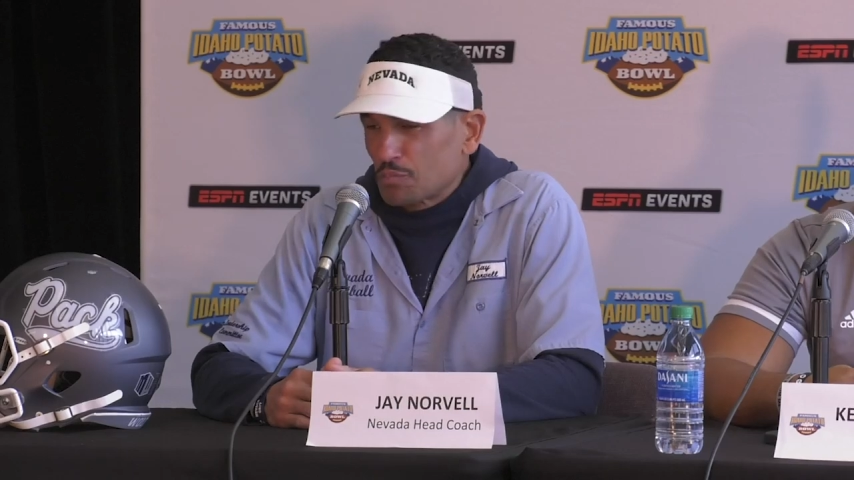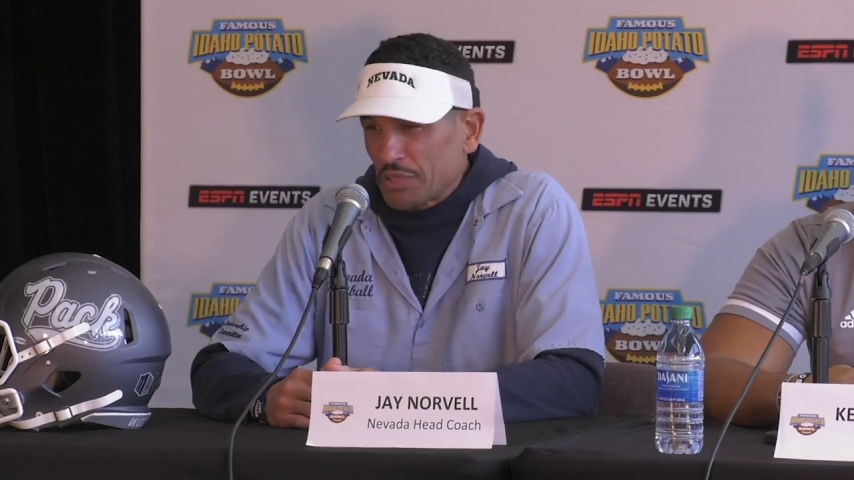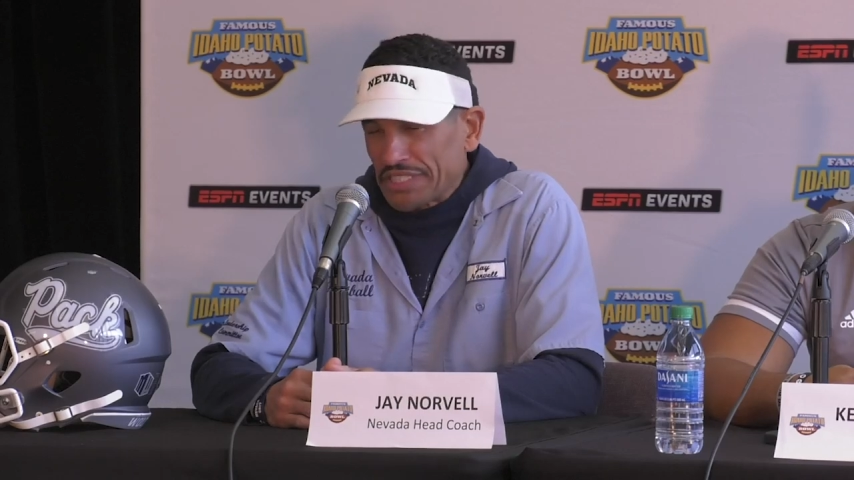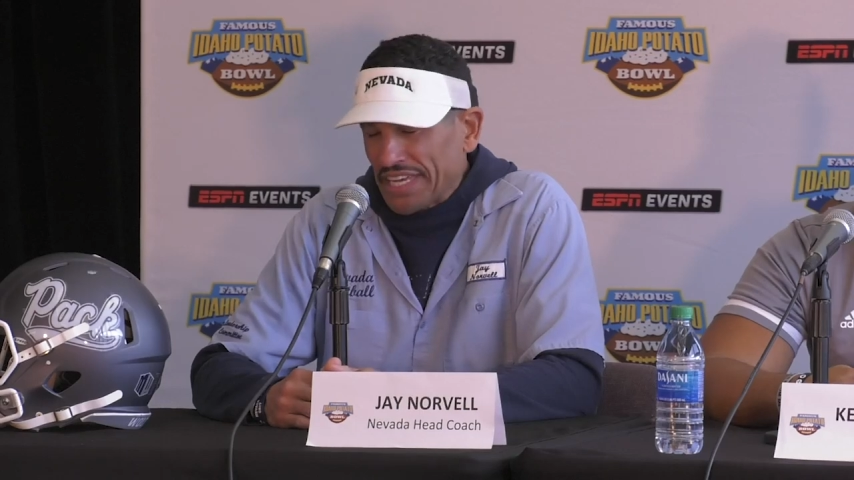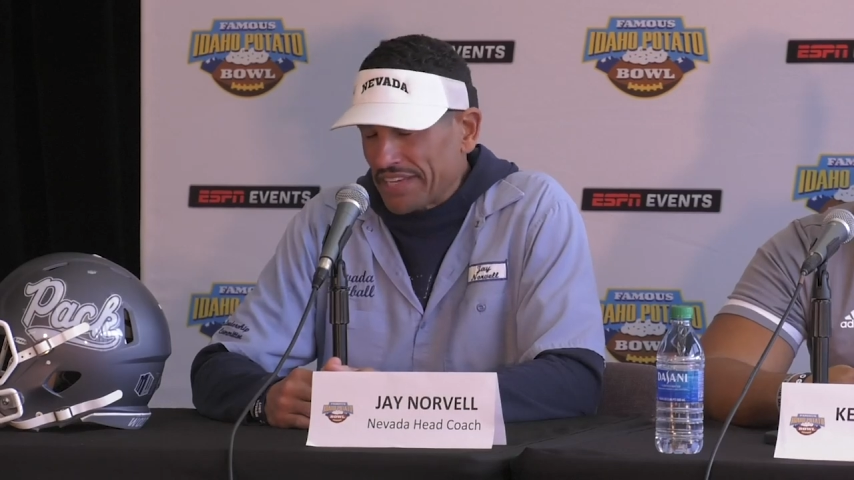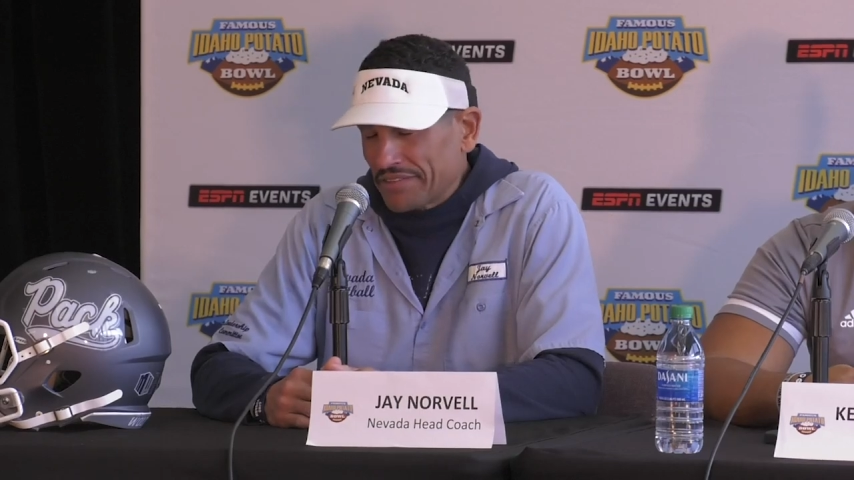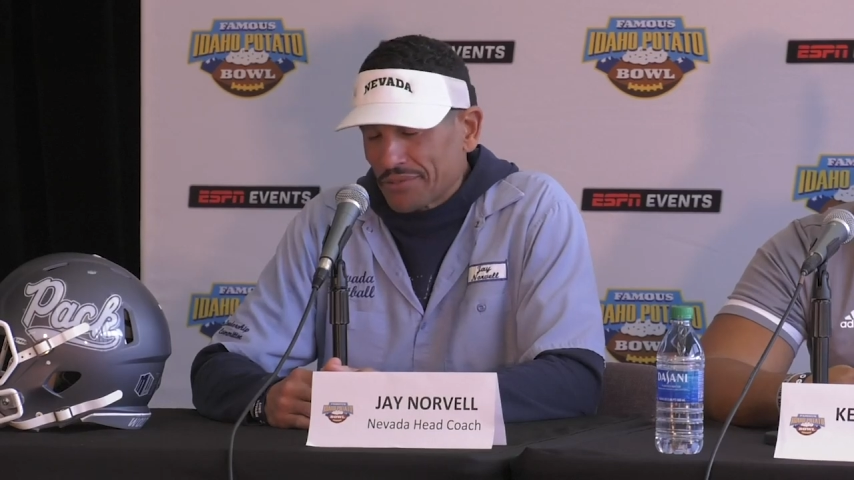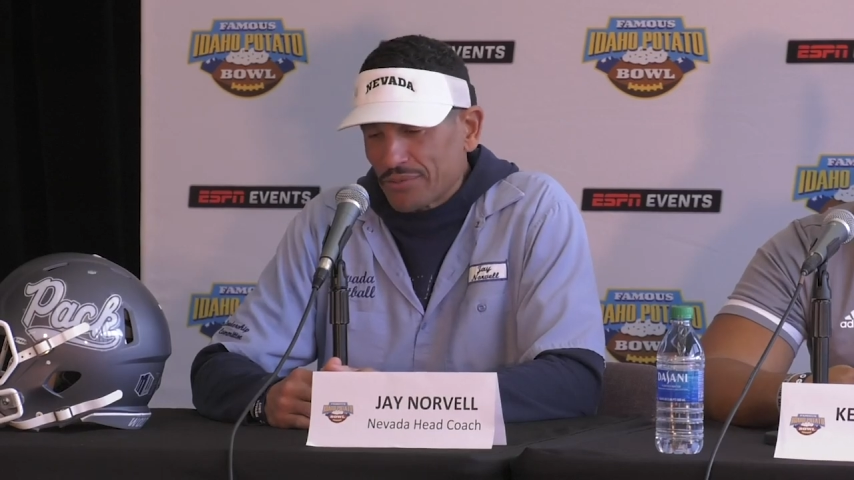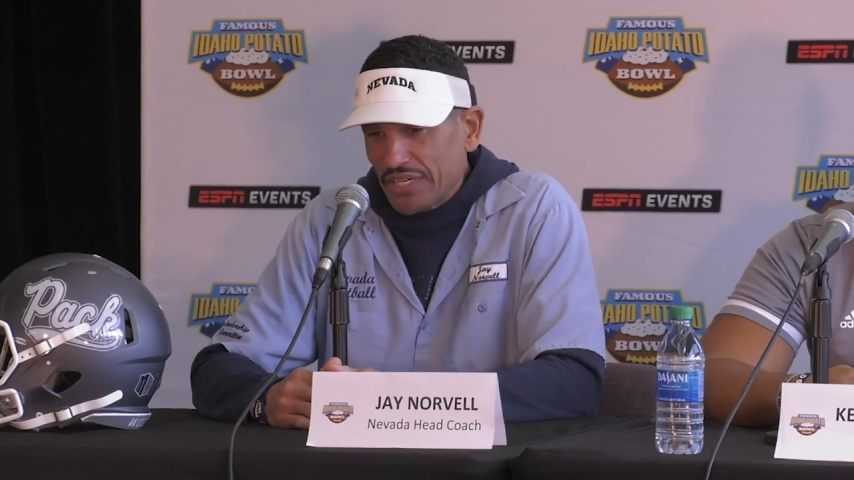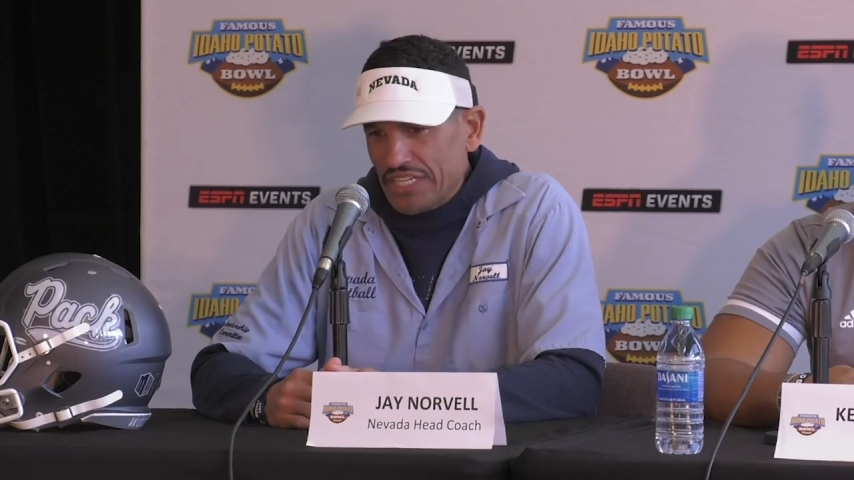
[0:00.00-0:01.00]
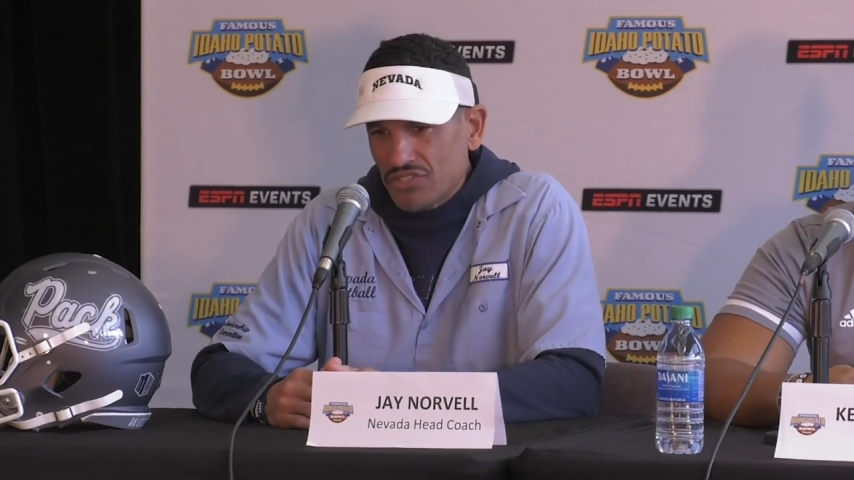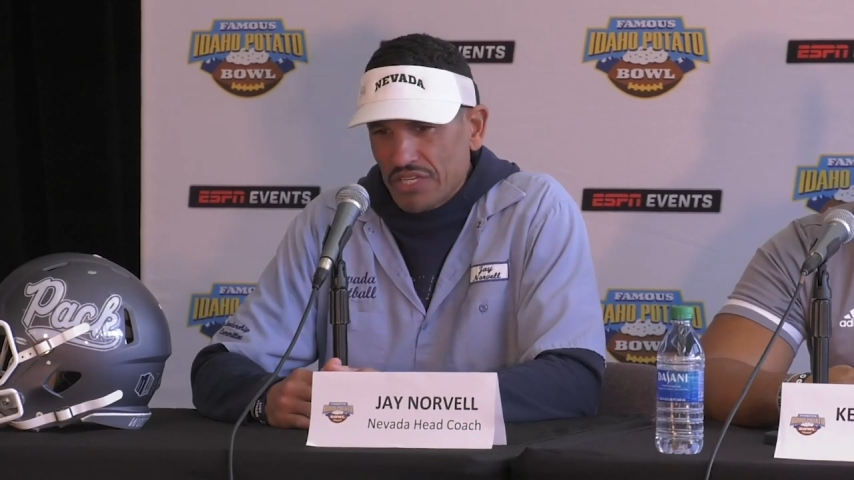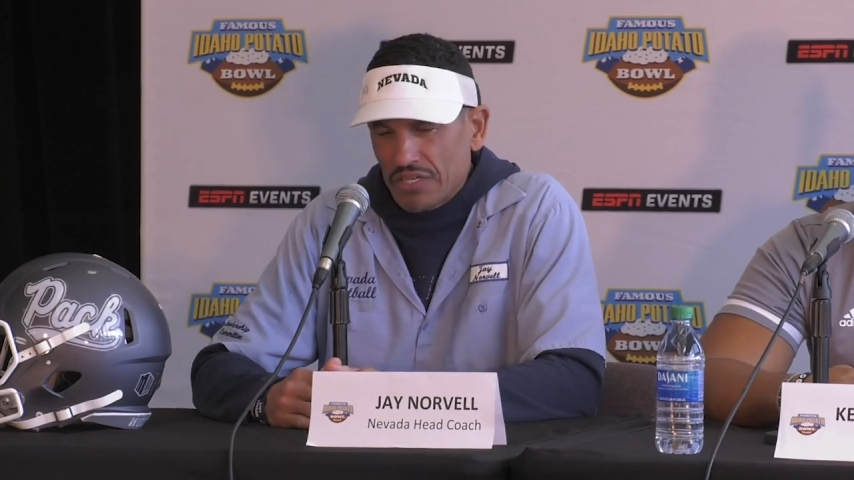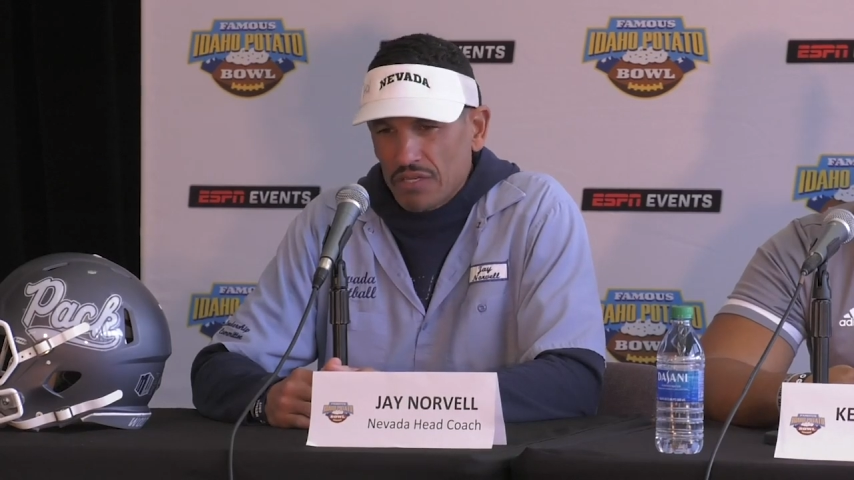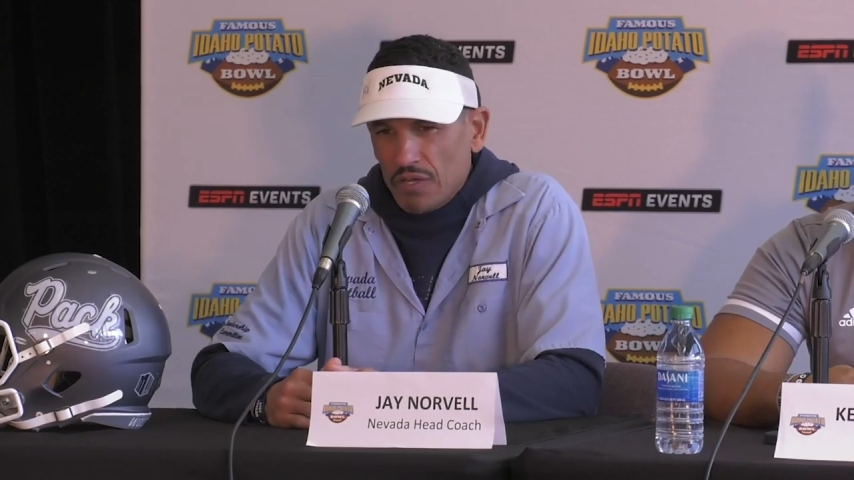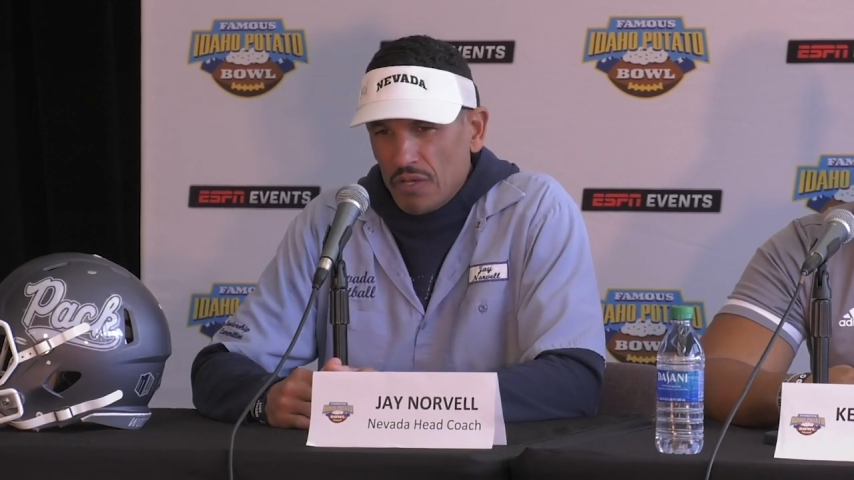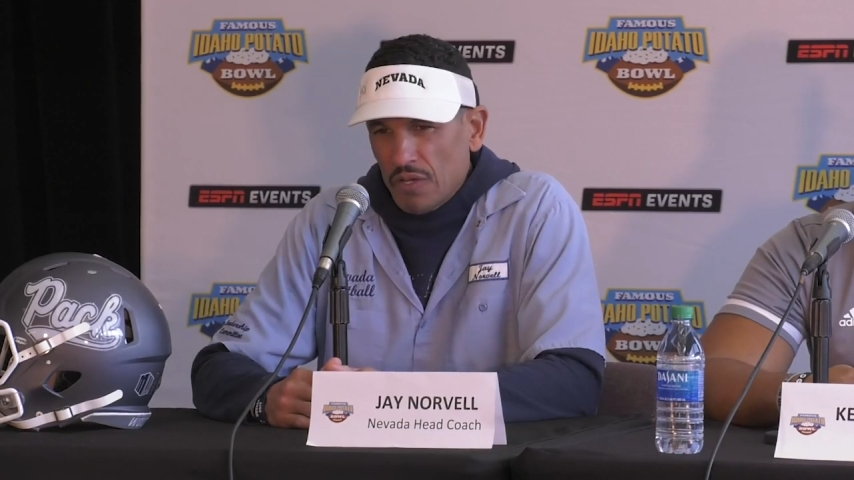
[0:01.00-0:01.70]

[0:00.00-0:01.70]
particular reason,